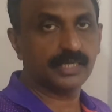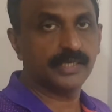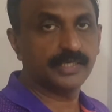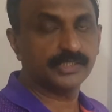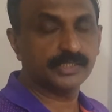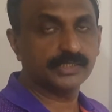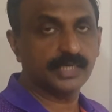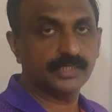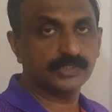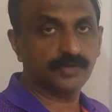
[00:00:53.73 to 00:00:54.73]
condition
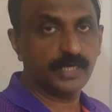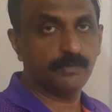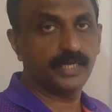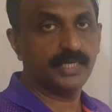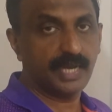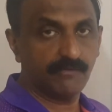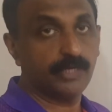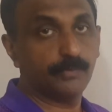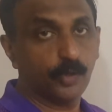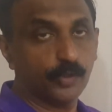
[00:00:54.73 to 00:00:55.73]
satisfied by
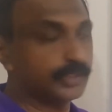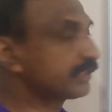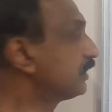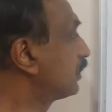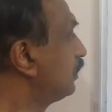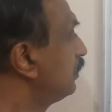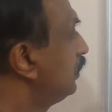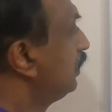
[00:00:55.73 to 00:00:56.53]
every point of the circle.